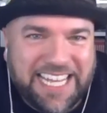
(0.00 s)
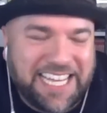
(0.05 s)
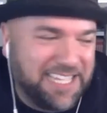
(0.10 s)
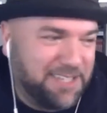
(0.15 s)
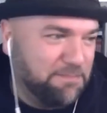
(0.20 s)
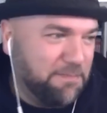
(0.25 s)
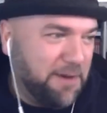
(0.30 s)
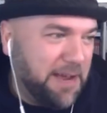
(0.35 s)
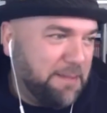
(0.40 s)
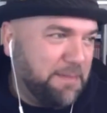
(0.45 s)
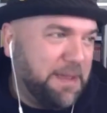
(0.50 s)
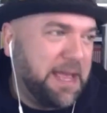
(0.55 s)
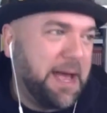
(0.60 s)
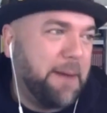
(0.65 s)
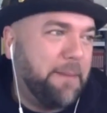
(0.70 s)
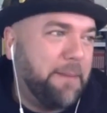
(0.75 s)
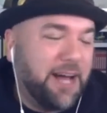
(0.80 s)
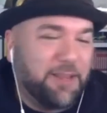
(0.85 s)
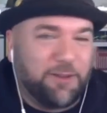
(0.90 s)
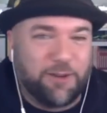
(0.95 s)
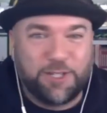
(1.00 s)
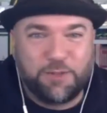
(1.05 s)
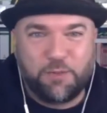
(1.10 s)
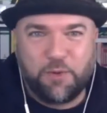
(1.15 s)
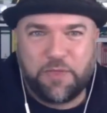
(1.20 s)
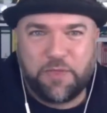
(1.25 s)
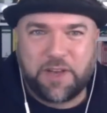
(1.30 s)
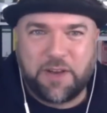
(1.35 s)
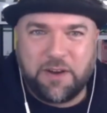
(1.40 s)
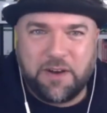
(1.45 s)
is maybe upon us
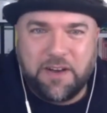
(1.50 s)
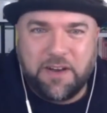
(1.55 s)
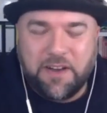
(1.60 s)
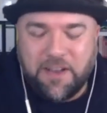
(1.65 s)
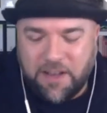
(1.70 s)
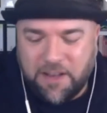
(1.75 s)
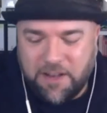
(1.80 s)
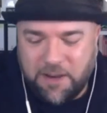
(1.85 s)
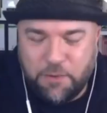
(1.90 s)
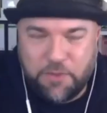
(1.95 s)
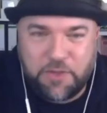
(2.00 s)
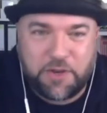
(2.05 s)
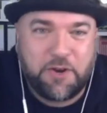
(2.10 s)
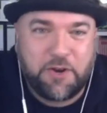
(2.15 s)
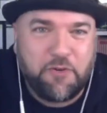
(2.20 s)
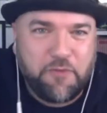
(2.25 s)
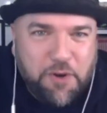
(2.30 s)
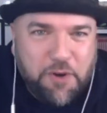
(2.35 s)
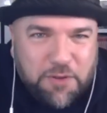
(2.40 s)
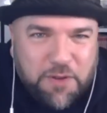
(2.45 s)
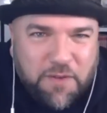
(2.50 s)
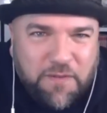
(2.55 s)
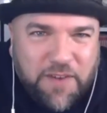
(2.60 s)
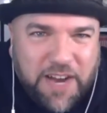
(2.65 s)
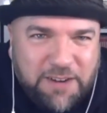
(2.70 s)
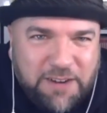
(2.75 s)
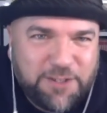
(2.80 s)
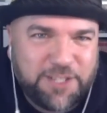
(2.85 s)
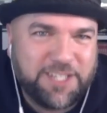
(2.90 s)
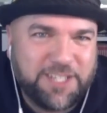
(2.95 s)
with the
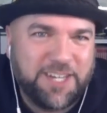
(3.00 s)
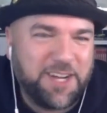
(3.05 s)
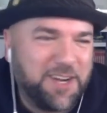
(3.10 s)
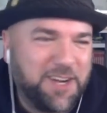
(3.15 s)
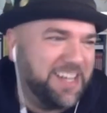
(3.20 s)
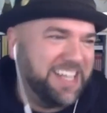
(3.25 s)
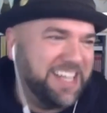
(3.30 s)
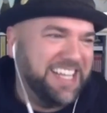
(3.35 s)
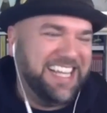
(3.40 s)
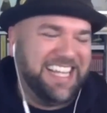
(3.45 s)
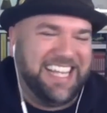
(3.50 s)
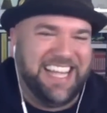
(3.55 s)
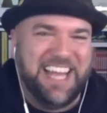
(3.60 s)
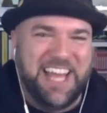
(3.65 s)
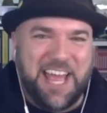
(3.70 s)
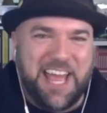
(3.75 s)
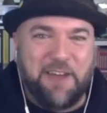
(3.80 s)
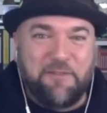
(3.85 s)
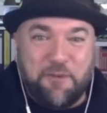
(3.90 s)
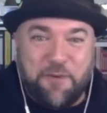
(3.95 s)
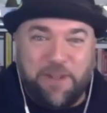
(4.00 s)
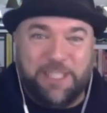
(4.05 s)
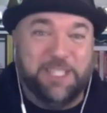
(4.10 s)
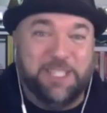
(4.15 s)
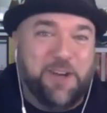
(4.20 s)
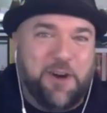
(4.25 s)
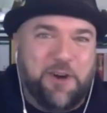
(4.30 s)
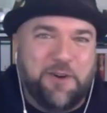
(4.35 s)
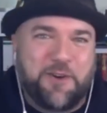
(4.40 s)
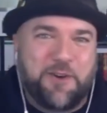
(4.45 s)
coronavirus. You know, everyone is going.